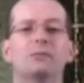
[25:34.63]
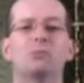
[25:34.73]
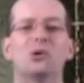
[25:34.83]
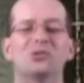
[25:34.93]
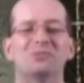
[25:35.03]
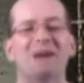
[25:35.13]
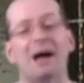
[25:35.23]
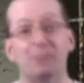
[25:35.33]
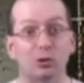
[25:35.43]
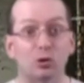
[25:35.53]
most
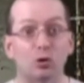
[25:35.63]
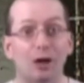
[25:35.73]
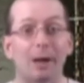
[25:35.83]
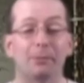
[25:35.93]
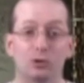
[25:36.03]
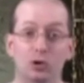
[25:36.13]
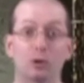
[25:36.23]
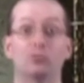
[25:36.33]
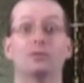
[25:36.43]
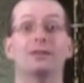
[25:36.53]
popular crop in
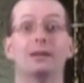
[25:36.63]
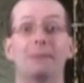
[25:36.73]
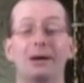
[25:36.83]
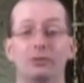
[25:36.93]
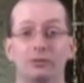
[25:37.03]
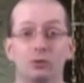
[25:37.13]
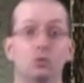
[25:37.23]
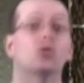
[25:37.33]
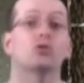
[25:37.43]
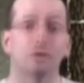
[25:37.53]
terms of the amount of
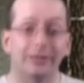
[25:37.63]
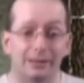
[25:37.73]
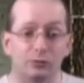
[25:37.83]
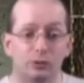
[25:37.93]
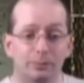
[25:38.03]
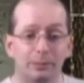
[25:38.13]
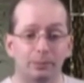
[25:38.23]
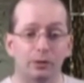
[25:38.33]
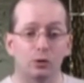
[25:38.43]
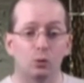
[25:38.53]
nutrition it gives to
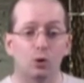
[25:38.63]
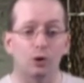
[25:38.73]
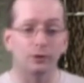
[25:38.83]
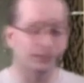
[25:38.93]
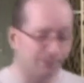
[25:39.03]
people in the world.